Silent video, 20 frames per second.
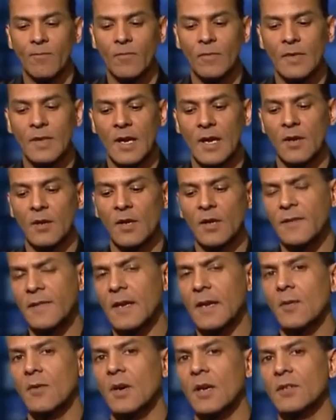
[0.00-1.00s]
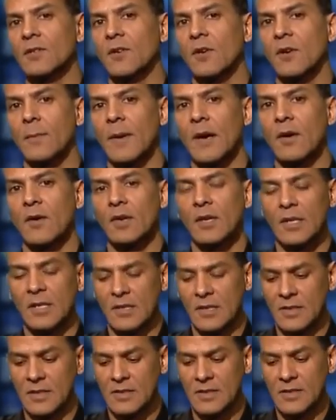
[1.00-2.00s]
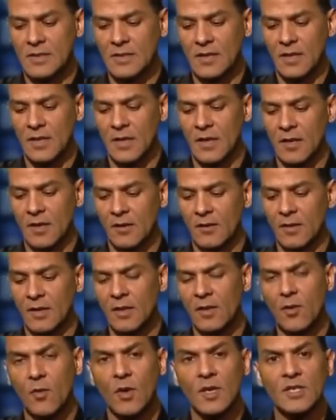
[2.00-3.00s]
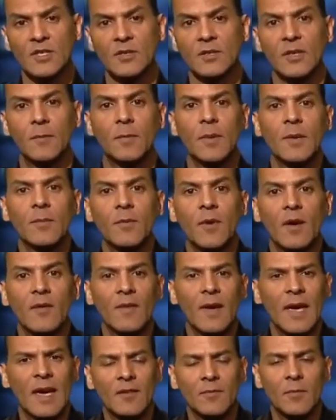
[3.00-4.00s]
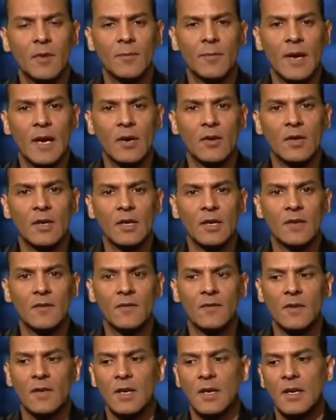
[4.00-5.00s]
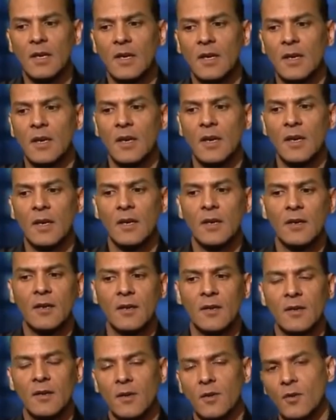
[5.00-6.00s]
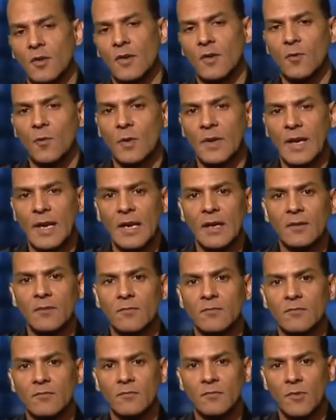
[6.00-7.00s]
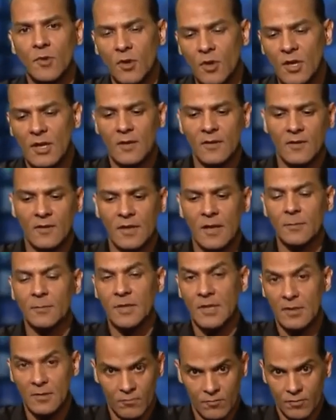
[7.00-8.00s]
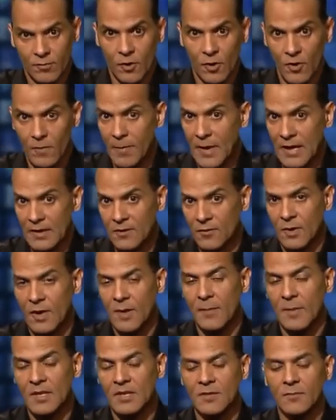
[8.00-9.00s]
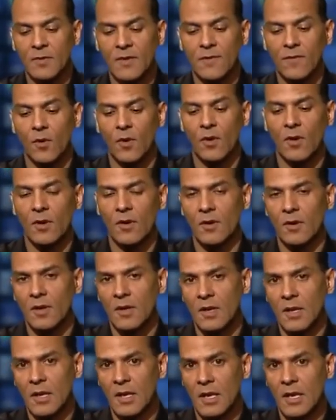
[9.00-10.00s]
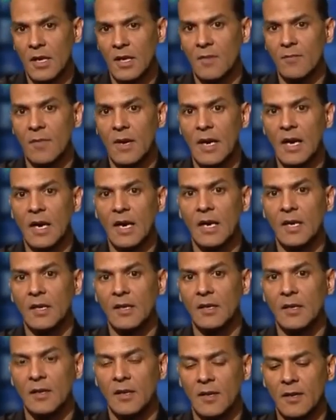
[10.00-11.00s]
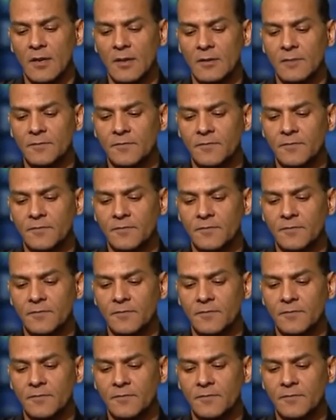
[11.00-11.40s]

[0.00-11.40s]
Now, another thing I want to talk about is, another question that people have asked me about is, Louis, when I look at something, going back to what I mentioned before, in my